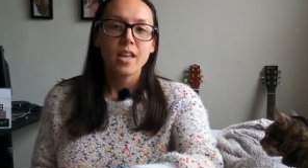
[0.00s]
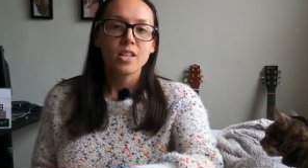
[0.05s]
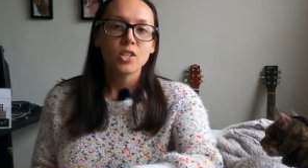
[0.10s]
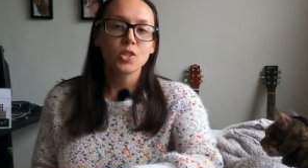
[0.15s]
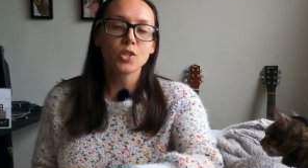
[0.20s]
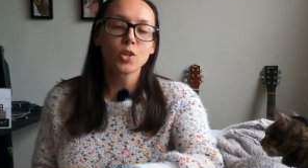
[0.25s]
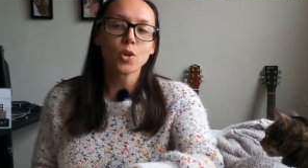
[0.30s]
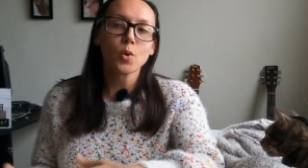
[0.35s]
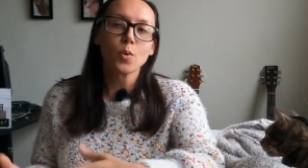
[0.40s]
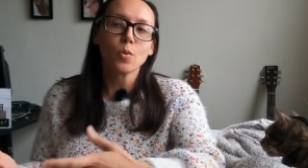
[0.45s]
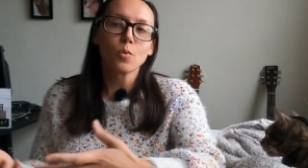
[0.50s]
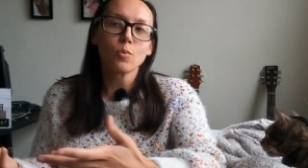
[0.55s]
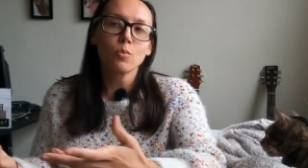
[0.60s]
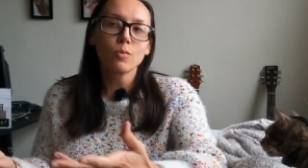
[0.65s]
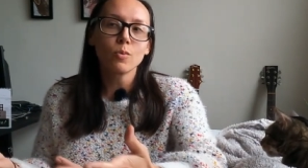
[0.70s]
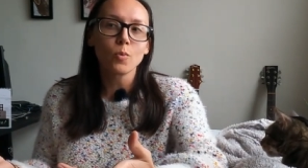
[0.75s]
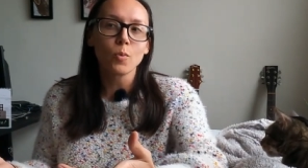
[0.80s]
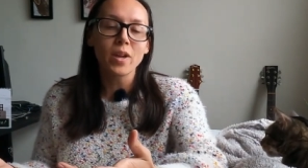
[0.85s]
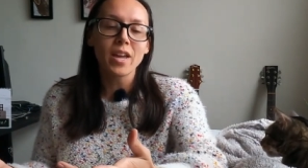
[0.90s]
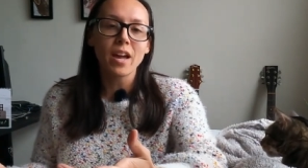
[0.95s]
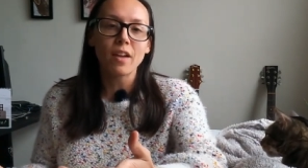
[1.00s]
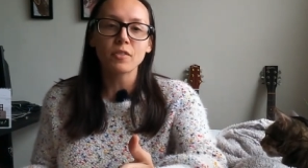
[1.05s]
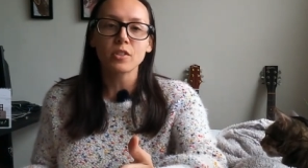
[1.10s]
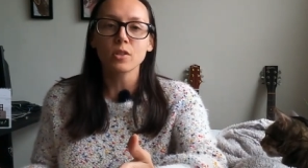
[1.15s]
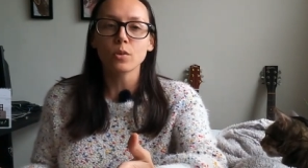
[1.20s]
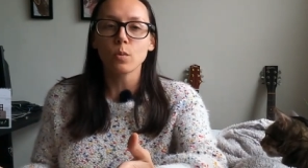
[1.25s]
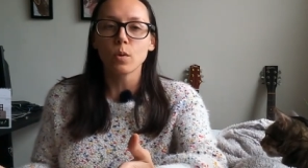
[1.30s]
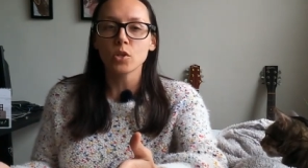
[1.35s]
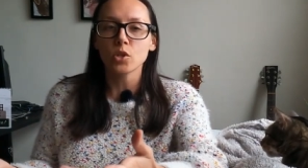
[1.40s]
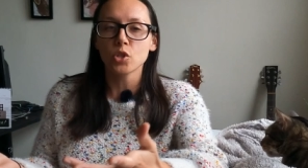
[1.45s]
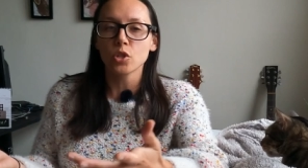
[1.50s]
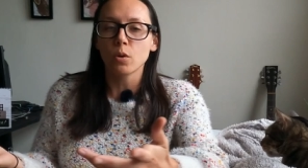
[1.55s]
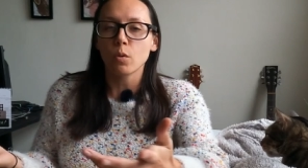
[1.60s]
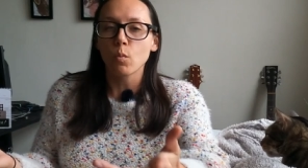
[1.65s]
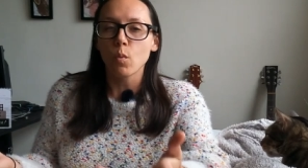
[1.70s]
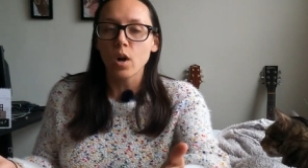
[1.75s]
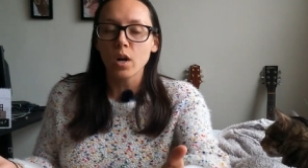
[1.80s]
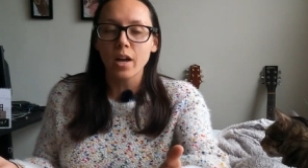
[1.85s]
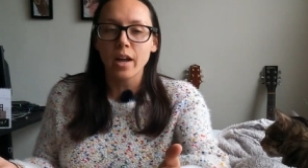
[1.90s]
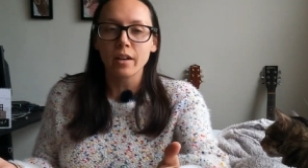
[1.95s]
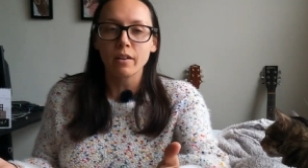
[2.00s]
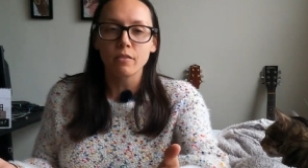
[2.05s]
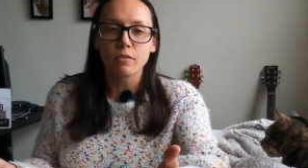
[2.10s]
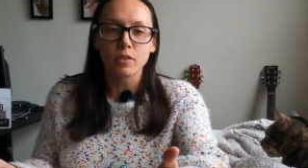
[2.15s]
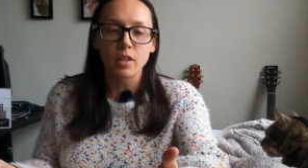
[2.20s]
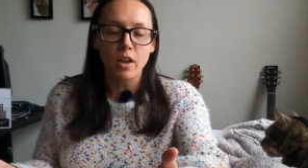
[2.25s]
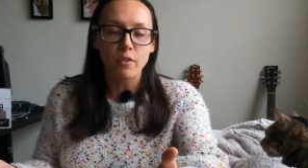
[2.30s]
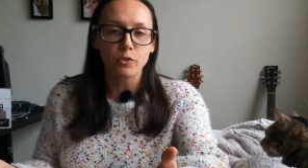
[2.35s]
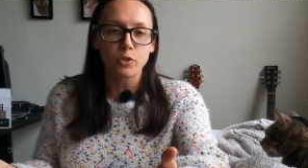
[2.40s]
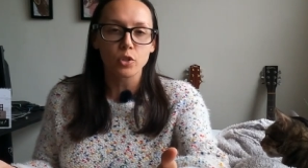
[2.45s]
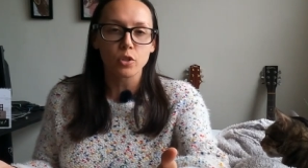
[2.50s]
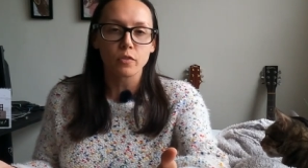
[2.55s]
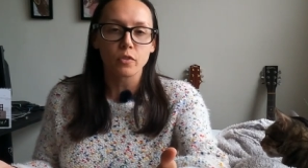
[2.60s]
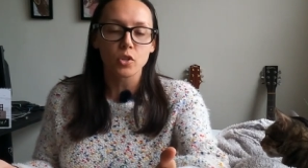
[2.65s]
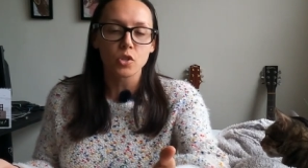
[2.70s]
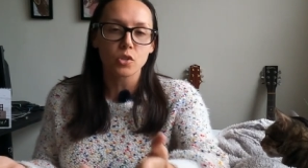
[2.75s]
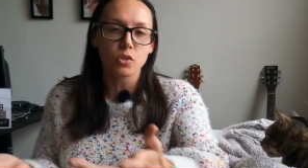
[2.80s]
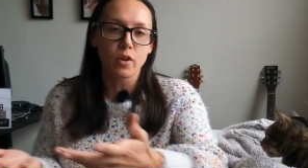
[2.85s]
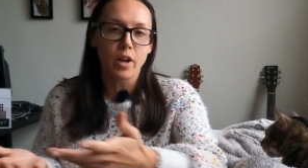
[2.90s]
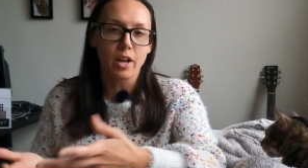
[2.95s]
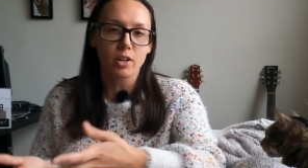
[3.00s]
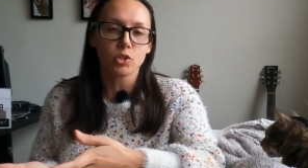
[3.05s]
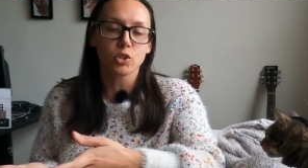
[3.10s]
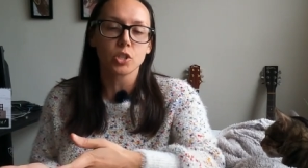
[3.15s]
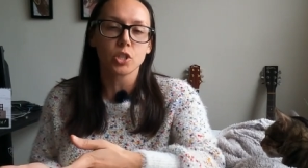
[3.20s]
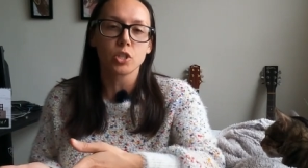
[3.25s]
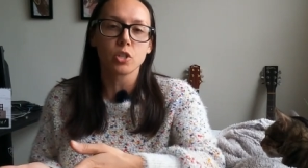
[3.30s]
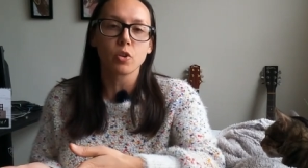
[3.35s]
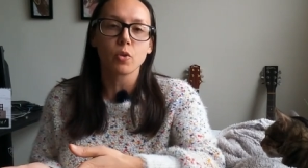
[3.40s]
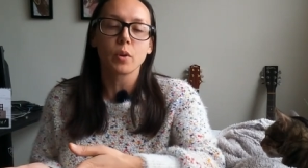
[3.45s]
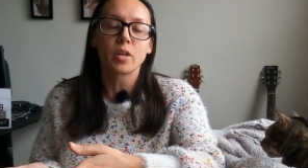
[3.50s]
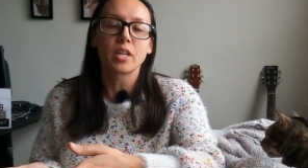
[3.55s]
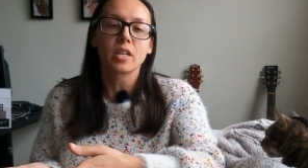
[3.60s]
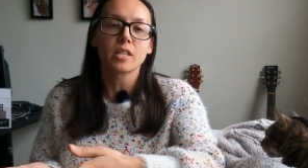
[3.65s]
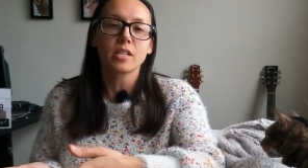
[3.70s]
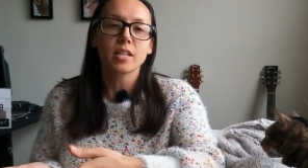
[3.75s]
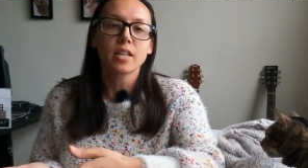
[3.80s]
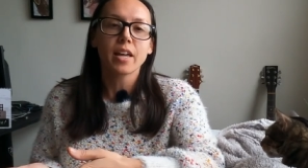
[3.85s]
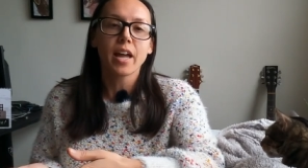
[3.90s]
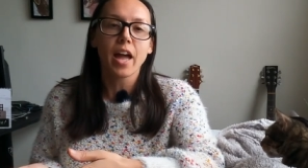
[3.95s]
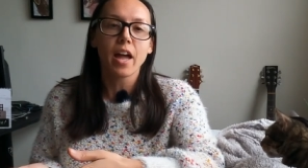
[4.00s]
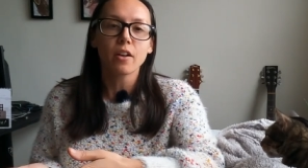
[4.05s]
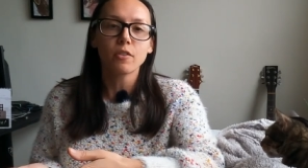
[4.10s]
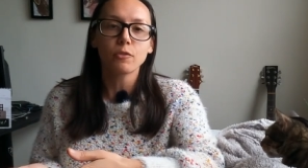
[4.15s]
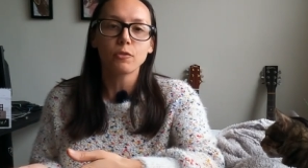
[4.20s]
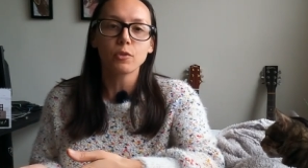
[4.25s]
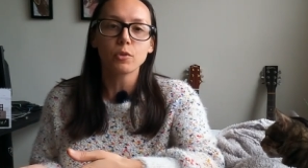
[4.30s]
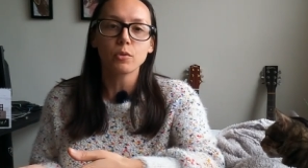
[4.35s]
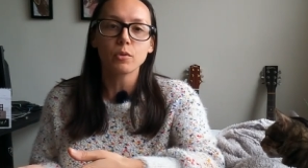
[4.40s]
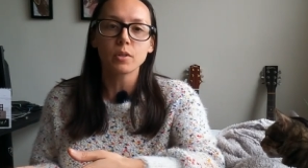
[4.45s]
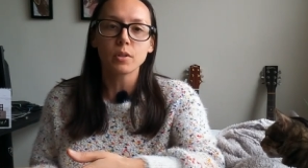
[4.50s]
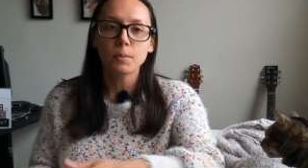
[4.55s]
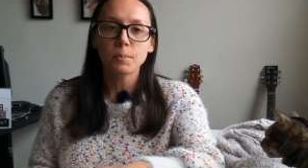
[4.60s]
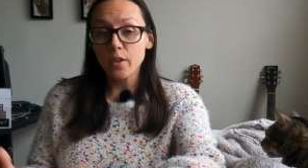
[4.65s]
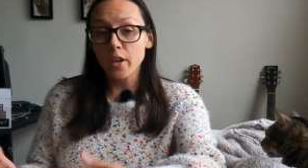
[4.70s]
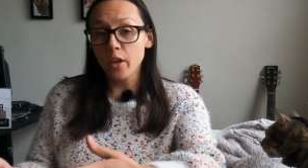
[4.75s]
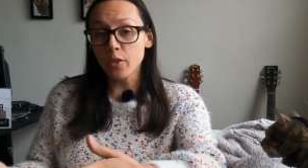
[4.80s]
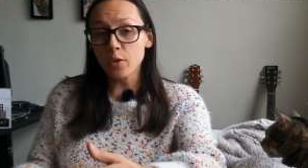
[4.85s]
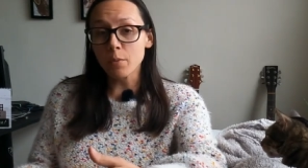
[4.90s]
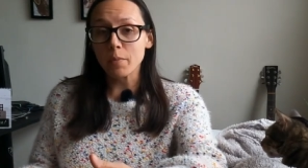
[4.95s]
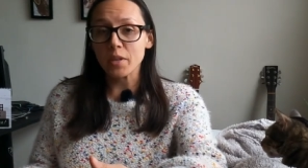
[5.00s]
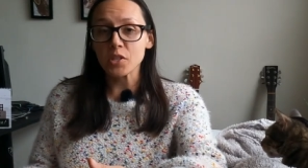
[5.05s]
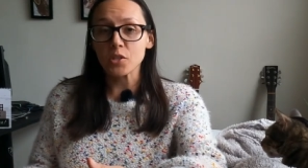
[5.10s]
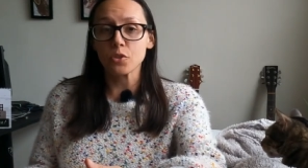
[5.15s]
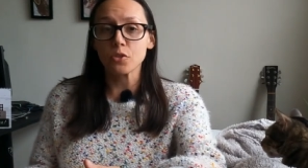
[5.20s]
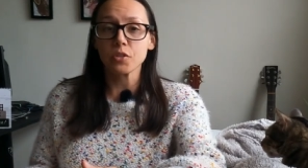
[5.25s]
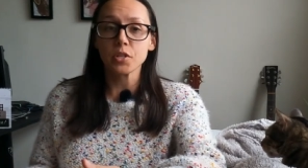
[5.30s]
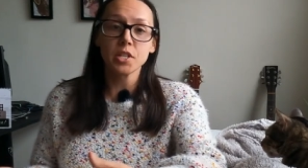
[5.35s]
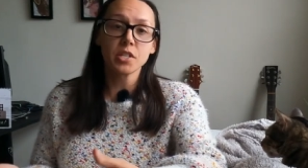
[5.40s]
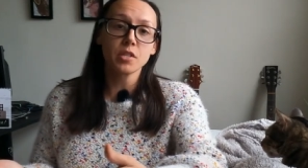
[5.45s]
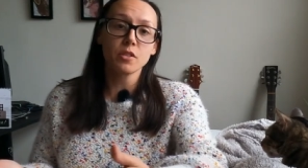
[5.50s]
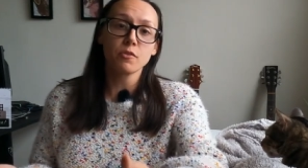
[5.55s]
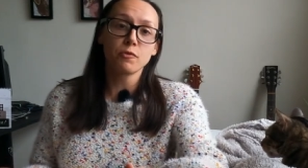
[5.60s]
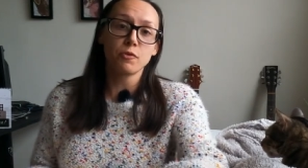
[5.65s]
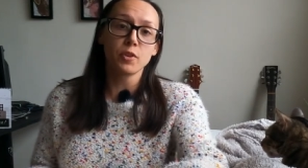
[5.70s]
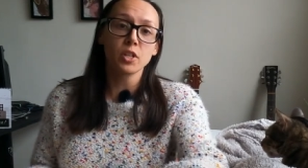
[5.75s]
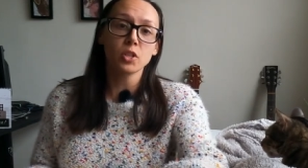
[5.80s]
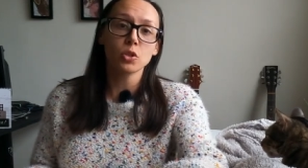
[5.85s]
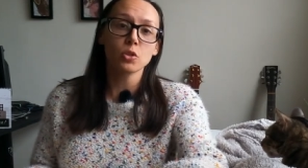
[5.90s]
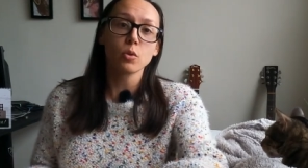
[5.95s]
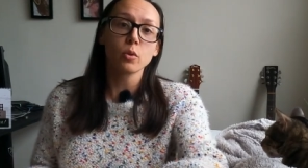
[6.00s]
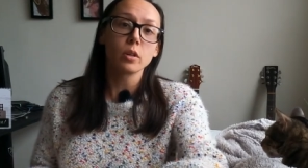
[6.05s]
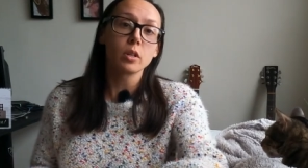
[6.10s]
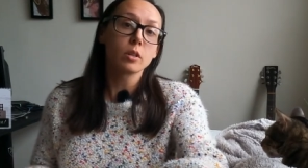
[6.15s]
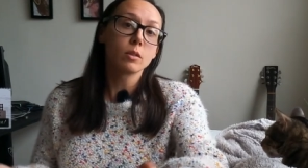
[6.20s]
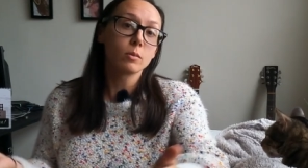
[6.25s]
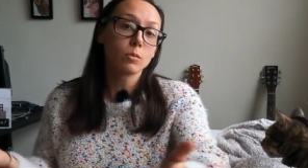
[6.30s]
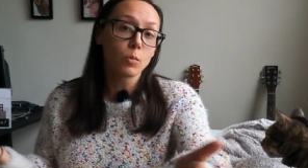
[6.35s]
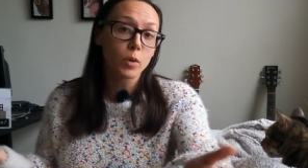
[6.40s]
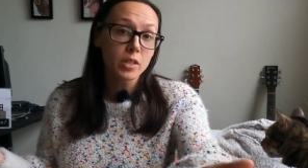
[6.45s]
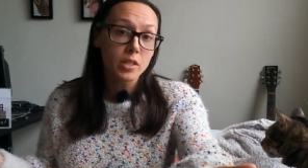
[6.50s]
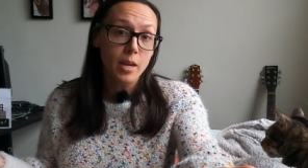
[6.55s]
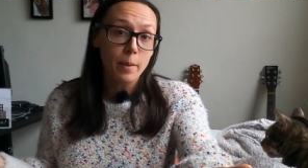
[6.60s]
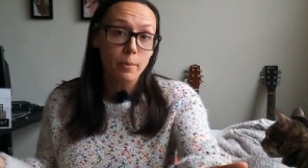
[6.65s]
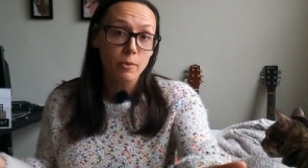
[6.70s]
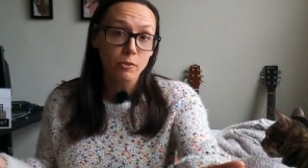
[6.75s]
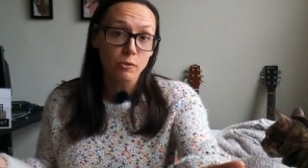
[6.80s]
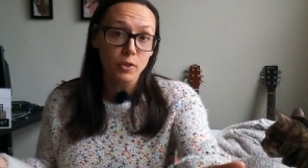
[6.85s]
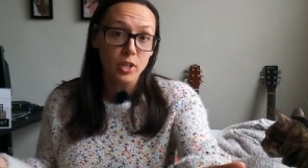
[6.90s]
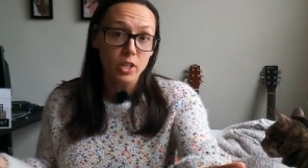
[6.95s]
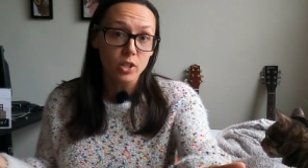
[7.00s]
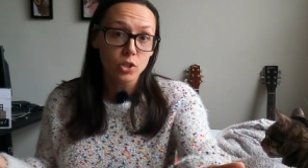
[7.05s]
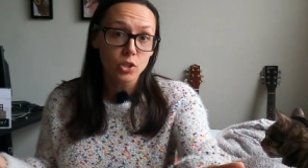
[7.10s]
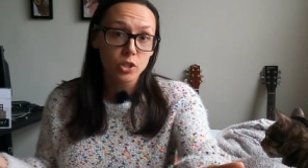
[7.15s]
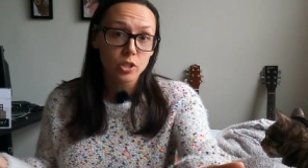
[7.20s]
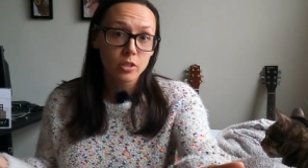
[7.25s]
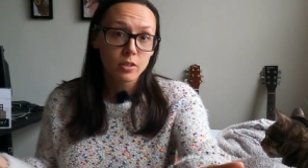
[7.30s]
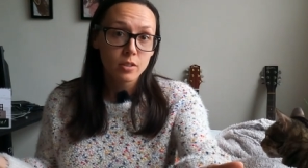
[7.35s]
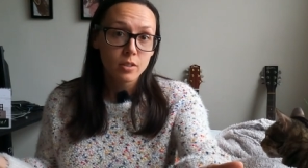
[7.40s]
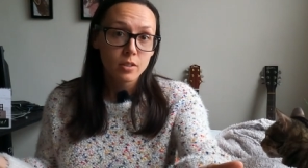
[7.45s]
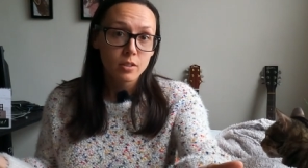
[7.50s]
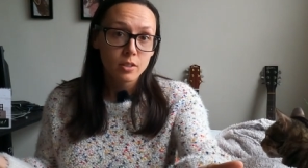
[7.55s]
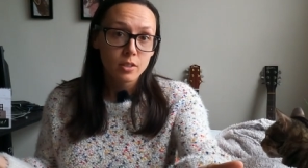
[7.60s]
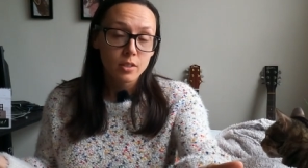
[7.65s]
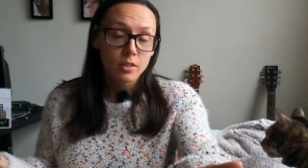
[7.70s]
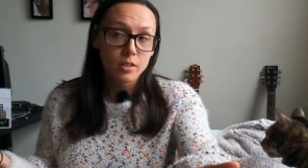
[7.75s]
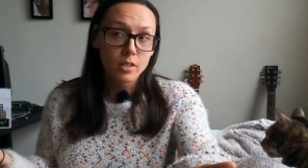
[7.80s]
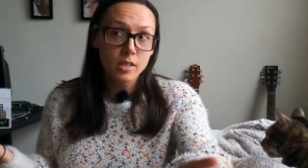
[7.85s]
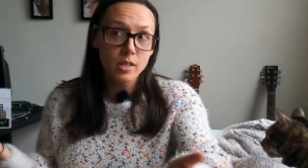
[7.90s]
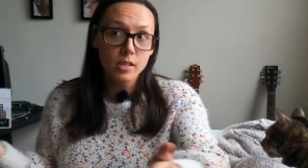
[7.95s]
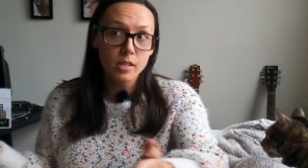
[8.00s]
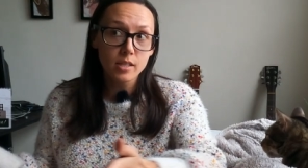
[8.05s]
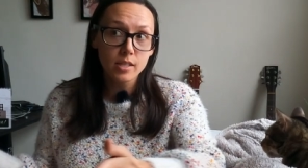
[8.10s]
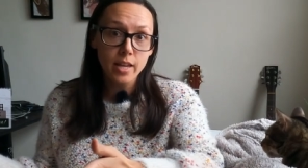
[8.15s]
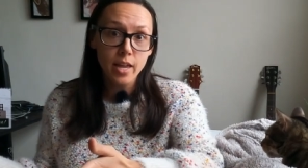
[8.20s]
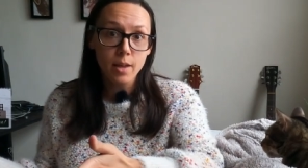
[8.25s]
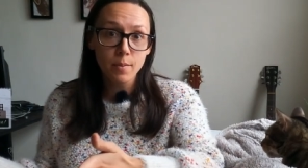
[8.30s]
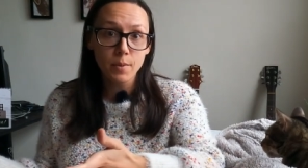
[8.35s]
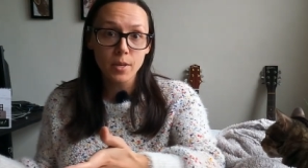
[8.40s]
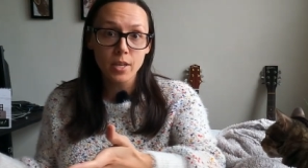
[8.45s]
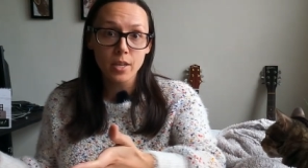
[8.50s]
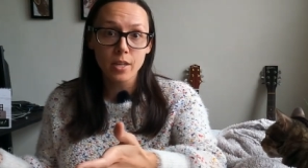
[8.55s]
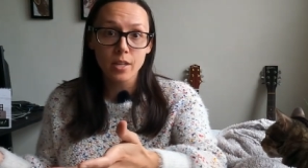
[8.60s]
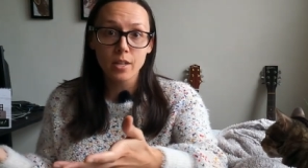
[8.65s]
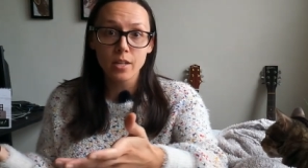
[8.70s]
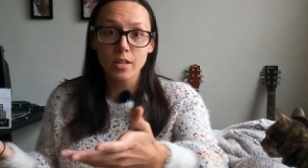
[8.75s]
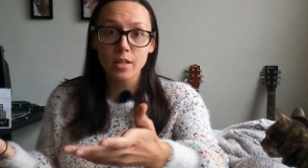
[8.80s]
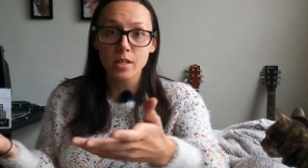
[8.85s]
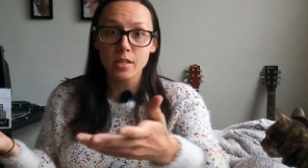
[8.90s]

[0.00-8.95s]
So we have to question what kind of leftovers are actually going into cat food. The other mystery is the fish oil. What type of fish? Is it salmon?